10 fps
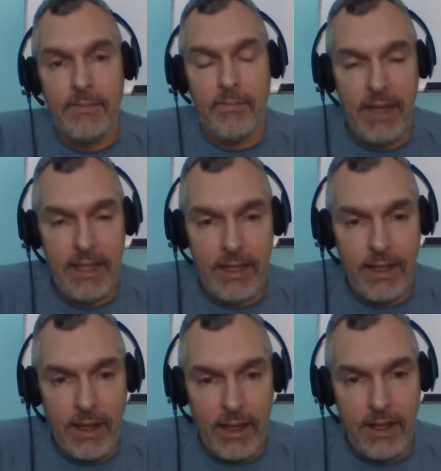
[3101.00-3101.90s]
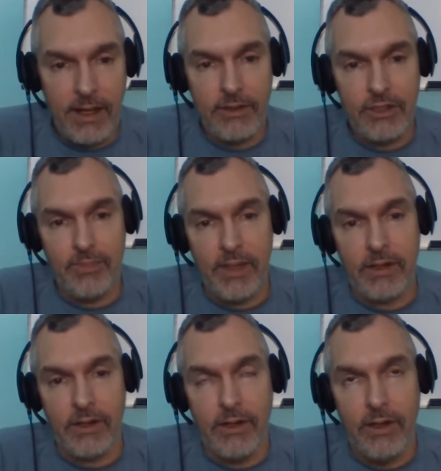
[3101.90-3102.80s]
me, an English
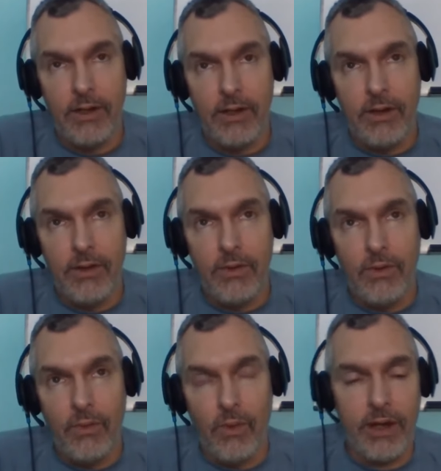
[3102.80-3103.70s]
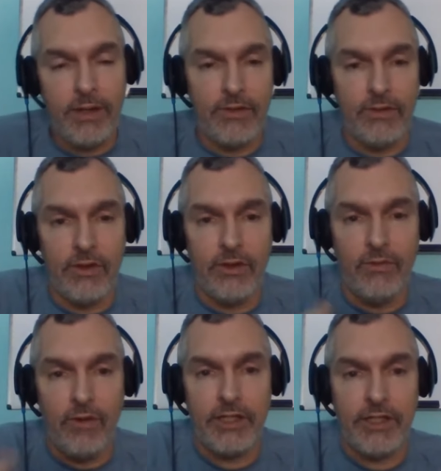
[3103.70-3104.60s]
speaker, wanting to
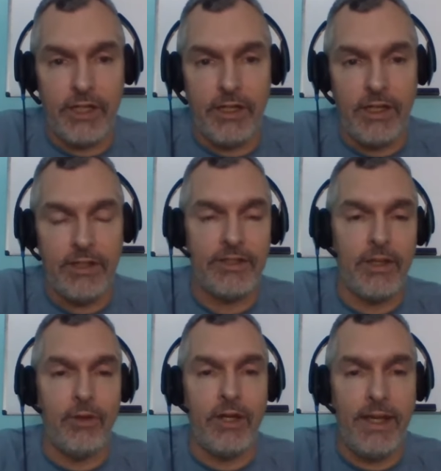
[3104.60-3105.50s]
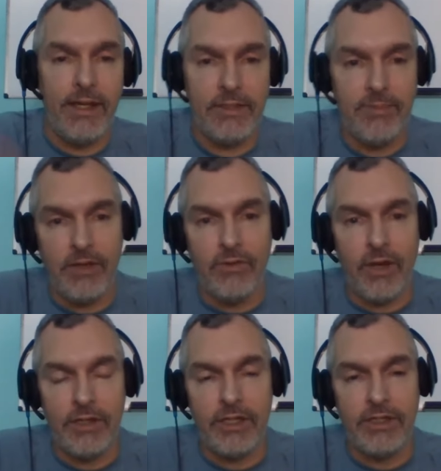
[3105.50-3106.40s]
learn Russian, and someone hands me a
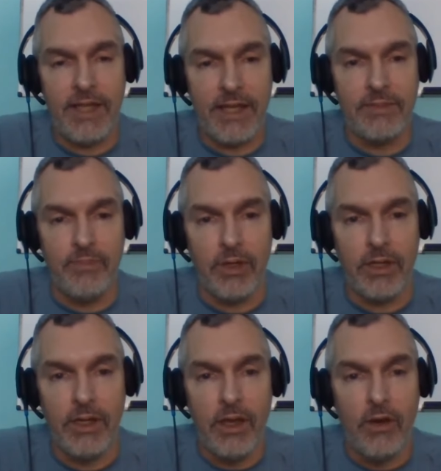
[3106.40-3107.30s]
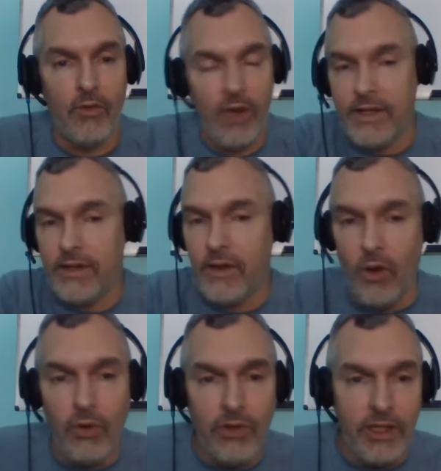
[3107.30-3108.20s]
Russian textbook written
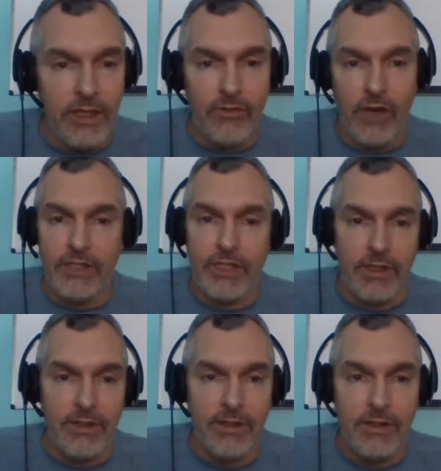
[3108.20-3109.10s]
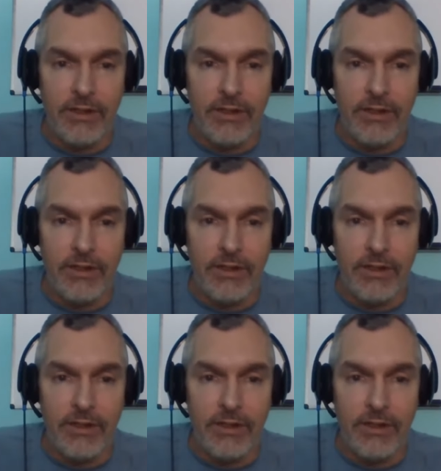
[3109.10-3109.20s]
only in Russian